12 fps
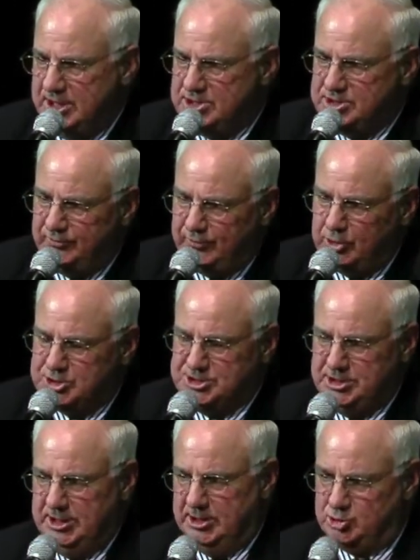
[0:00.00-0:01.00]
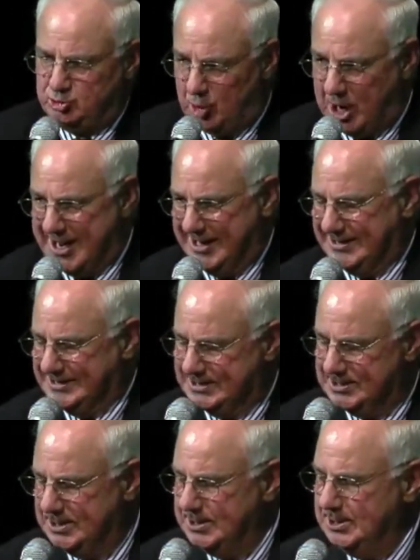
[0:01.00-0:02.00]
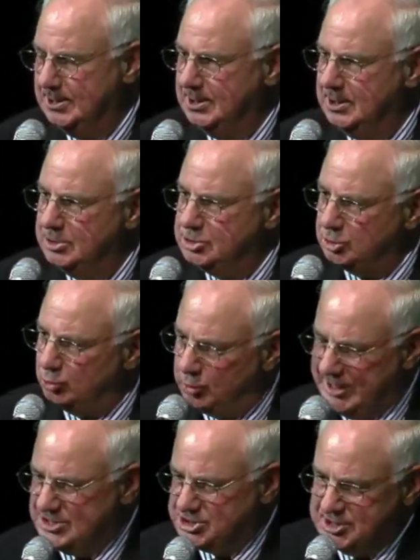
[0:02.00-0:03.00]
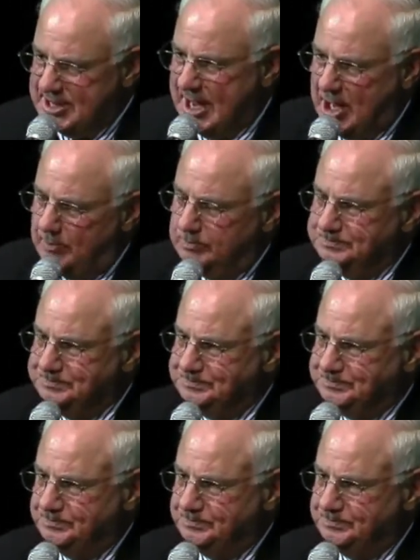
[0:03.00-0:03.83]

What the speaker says: kids in First Tee and trying to reach them